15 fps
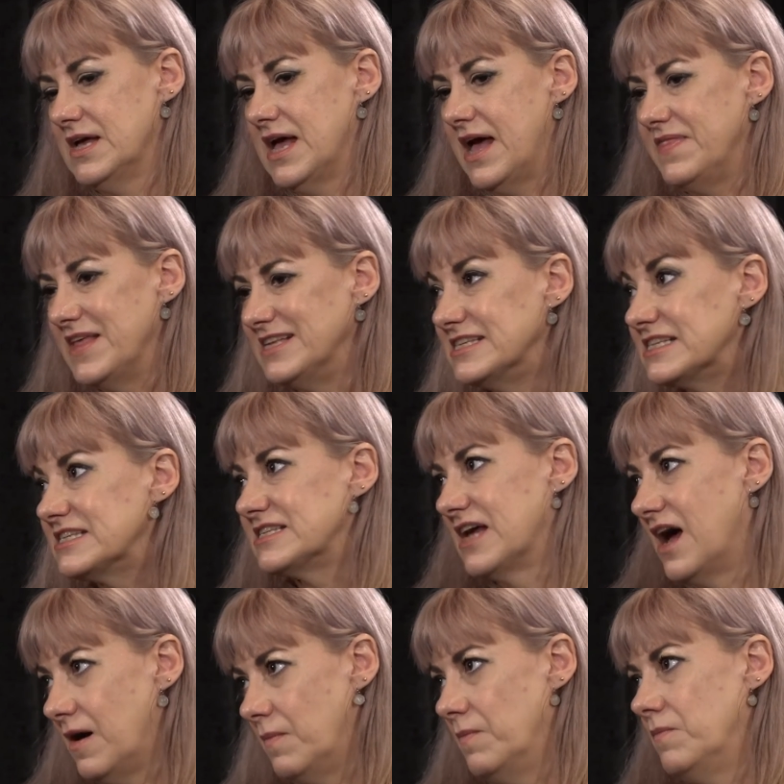And then
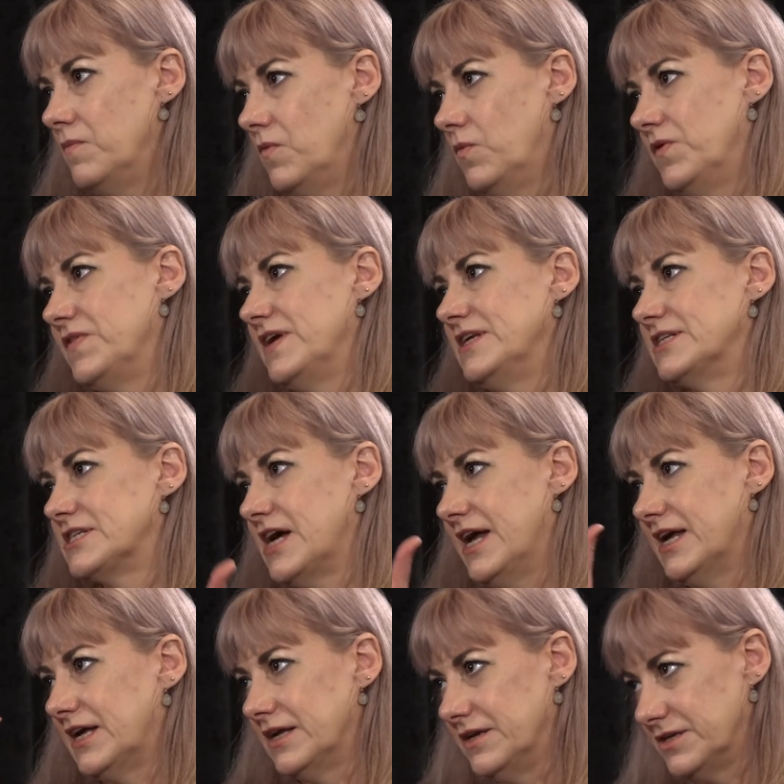some were then
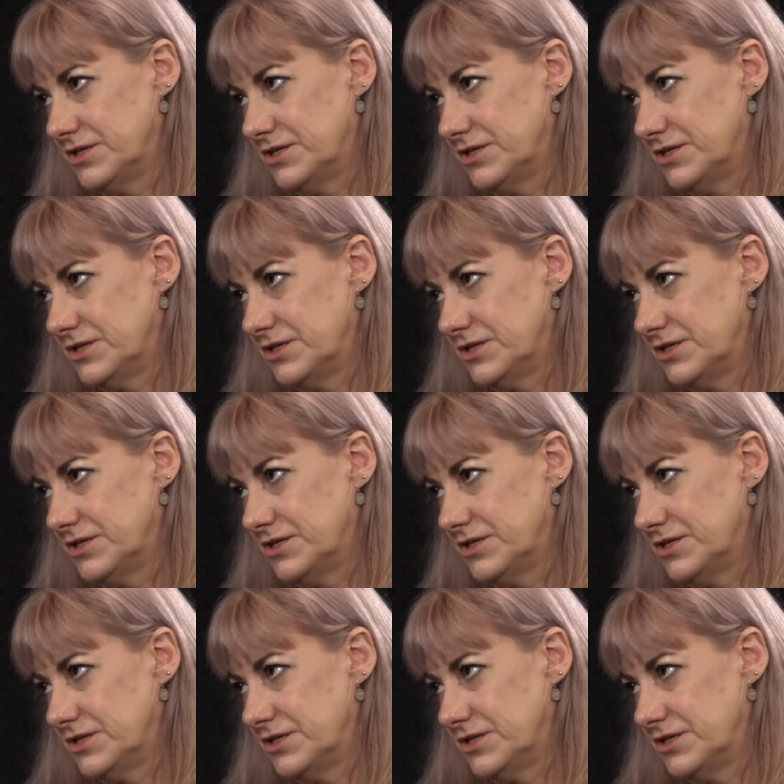taken